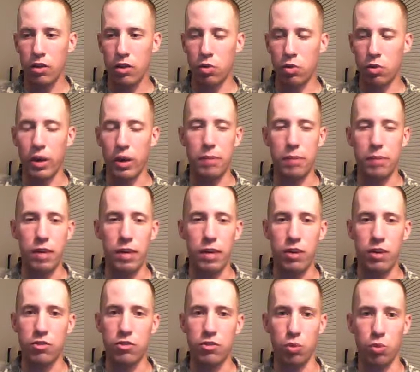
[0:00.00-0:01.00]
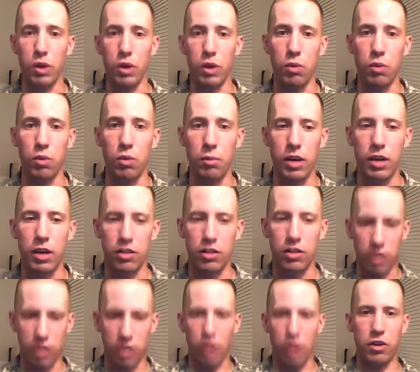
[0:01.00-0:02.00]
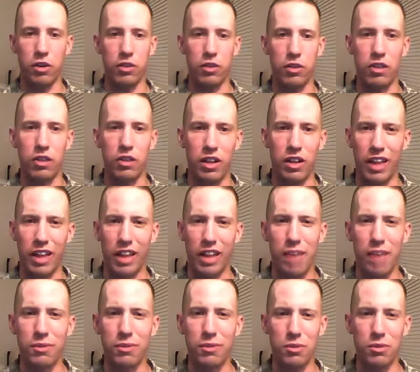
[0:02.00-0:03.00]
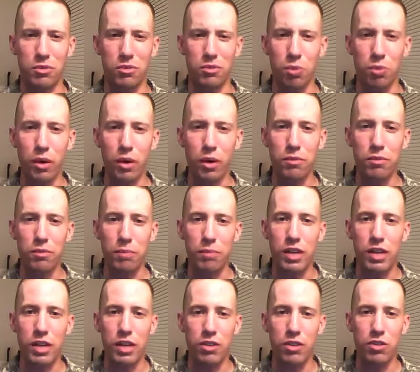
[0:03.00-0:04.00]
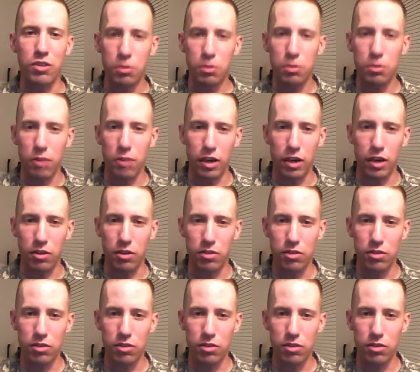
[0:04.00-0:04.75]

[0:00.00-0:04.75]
20 minutes, 21 minutes down to 11 or 12-minute 2 miles.